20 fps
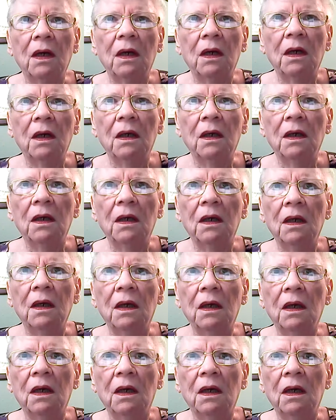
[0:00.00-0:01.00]

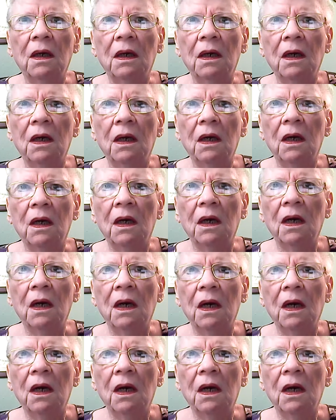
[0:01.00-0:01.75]
[no speech]